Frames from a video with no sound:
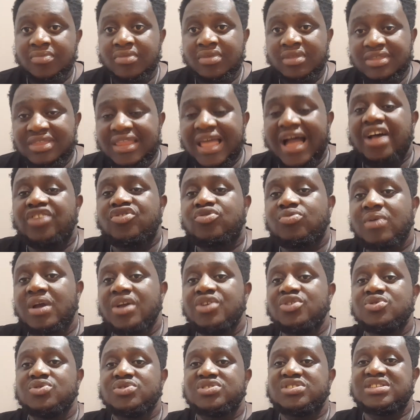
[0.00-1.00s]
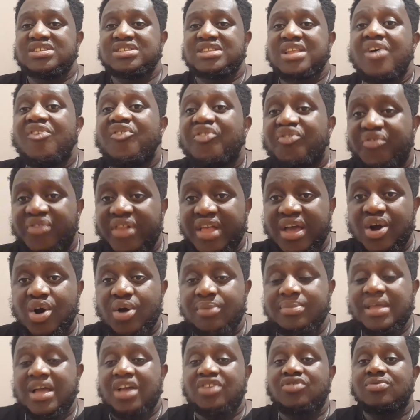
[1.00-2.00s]
That's when you see them flare
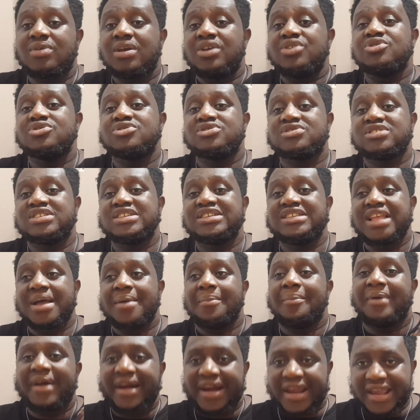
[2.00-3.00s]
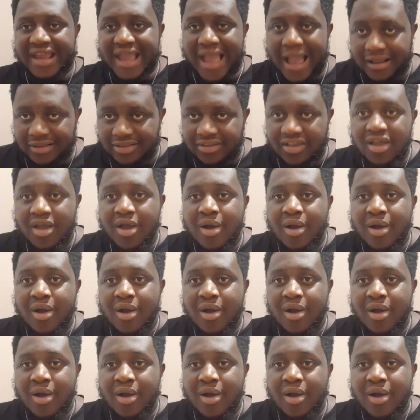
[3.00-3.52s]
up. That's when you see them react.